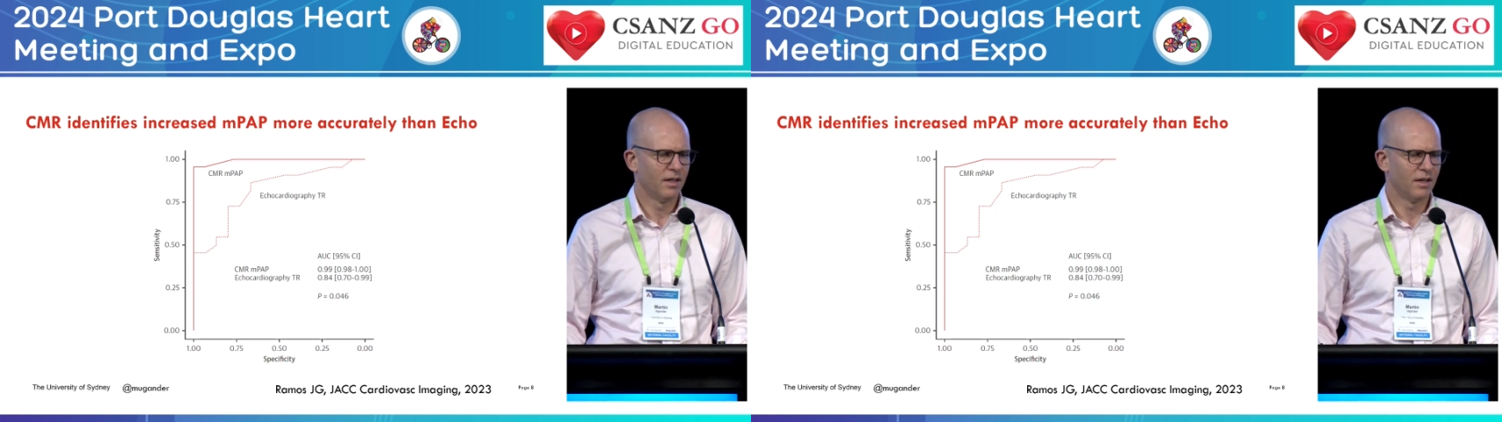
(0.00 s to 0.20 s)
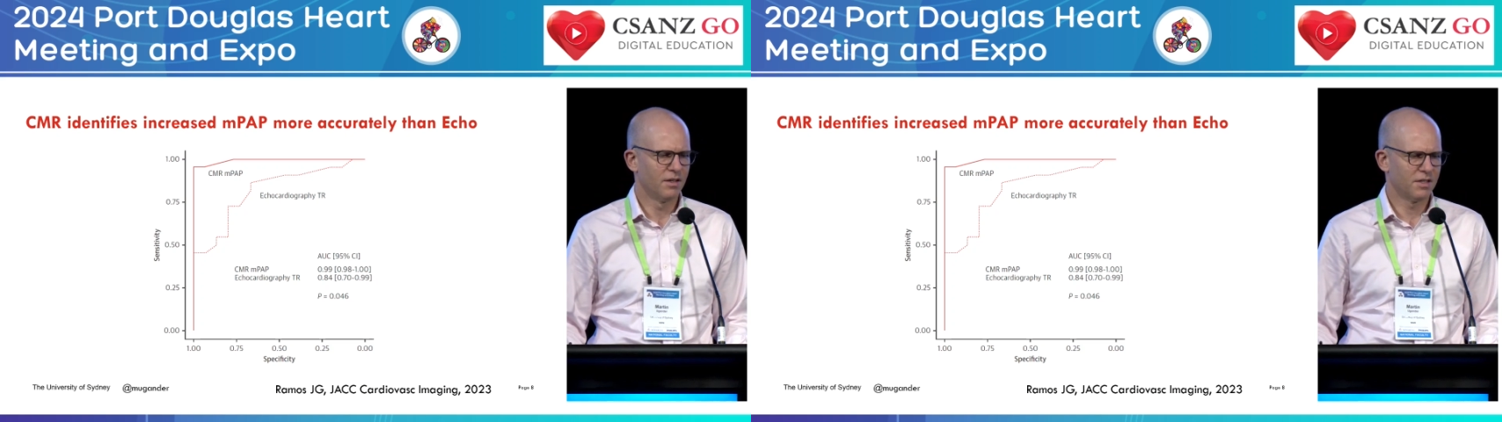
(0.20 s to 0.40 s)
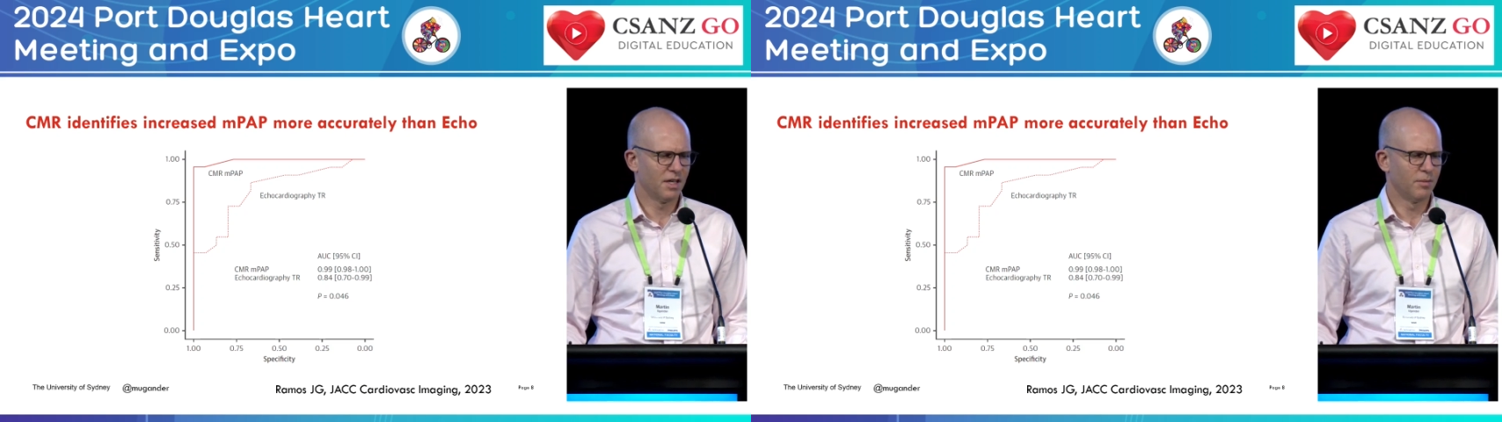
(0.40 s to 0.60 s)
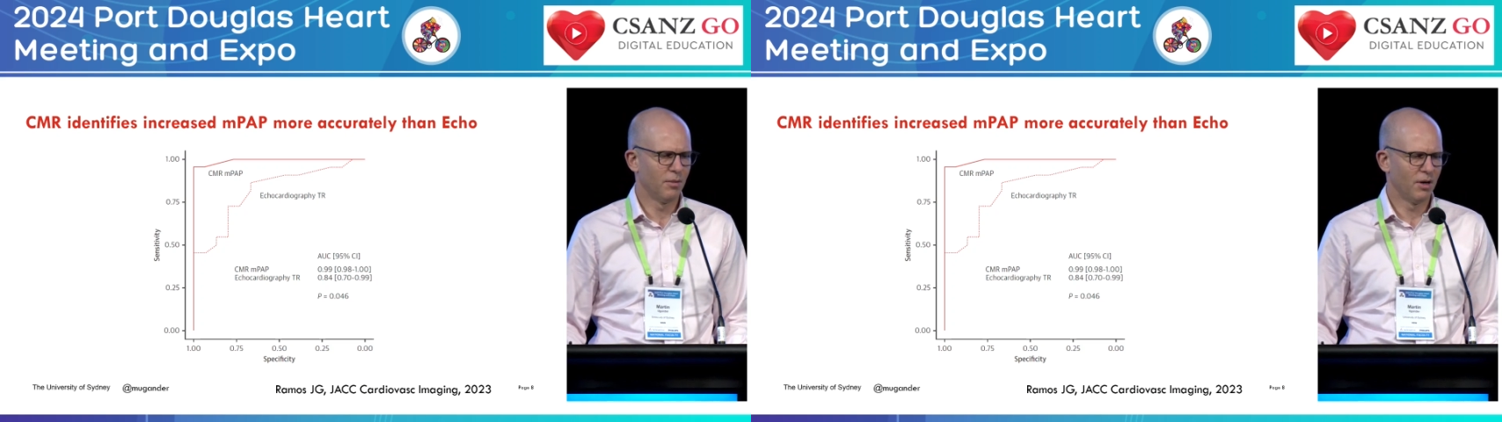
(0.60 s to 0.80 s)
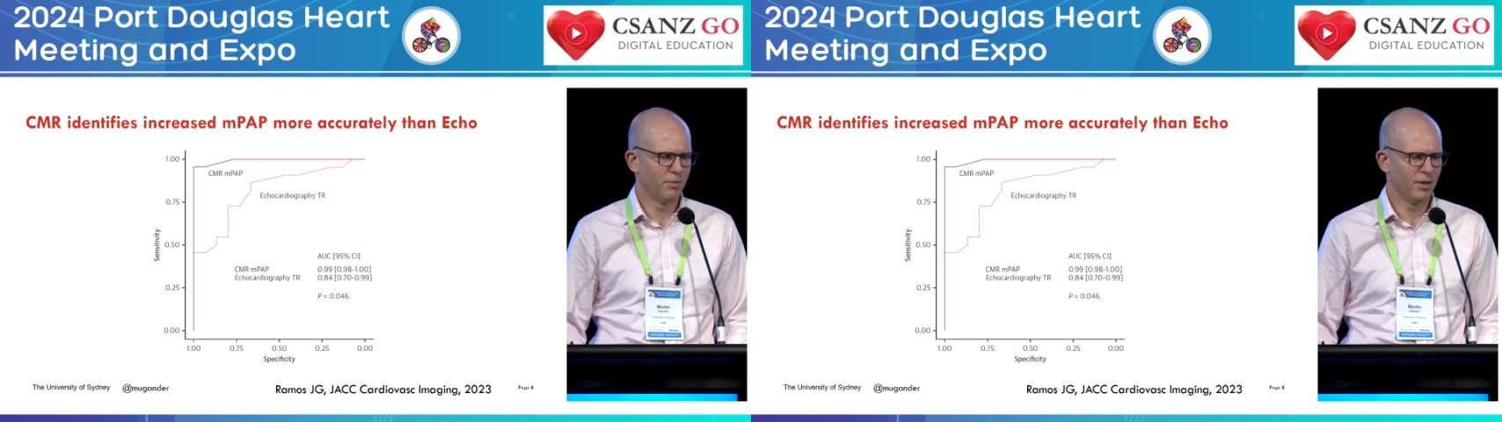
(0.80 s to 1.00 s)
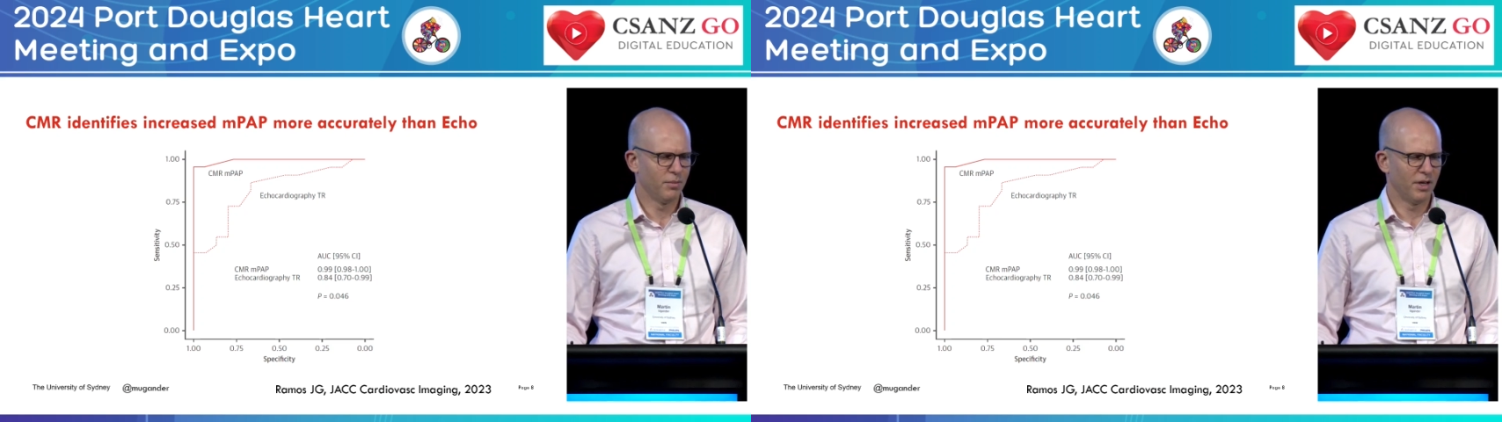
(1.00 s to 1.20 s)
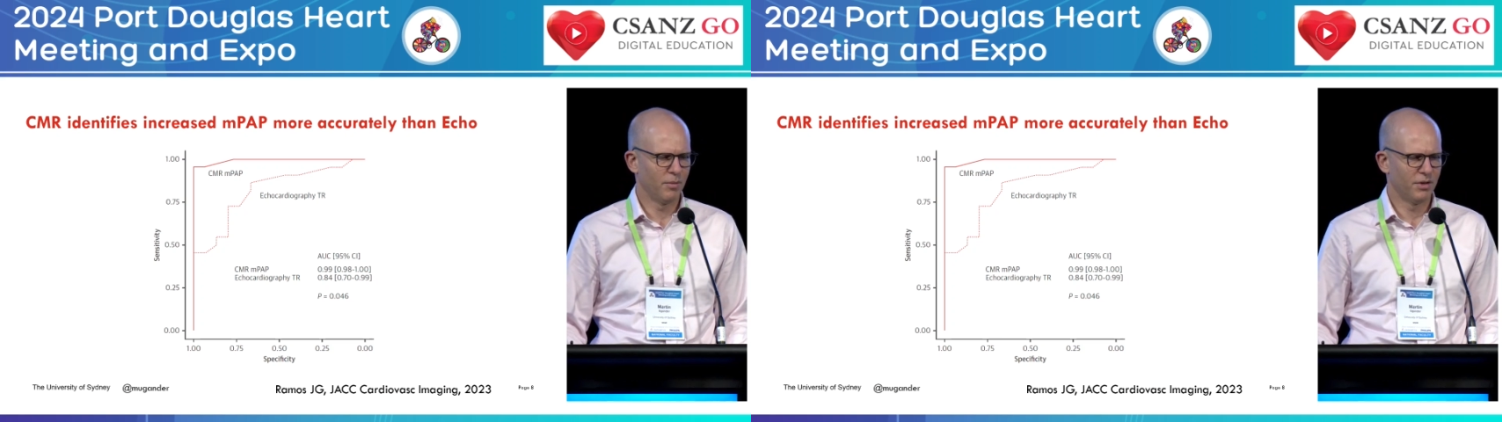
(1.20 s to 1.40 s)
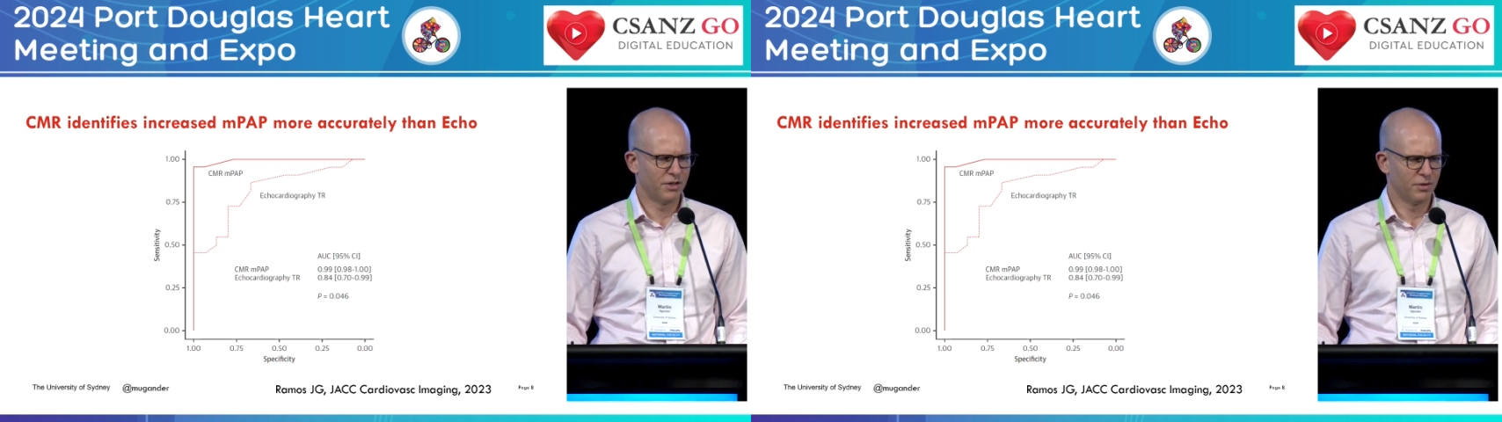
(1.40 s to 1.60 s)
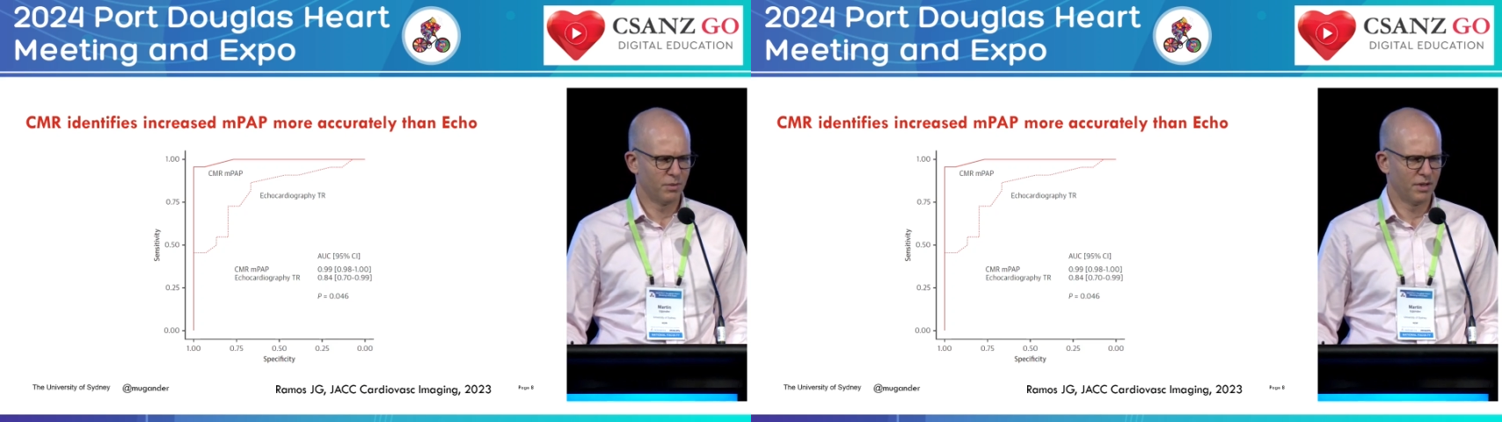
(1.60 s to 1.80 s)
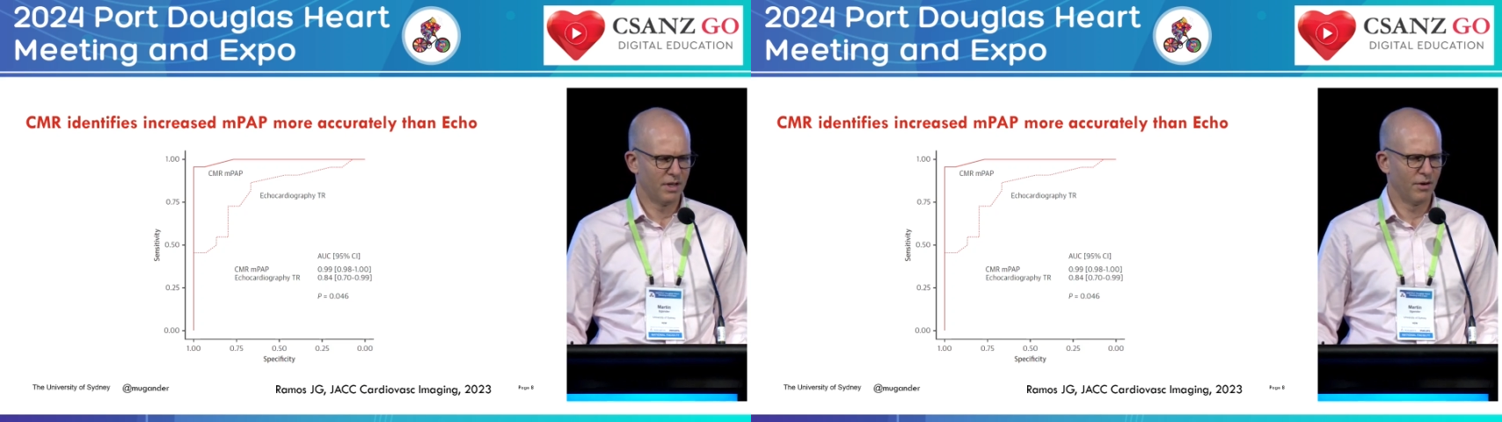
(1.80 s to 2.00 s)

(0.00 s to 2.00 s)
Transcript: CMR mean PA pressure with an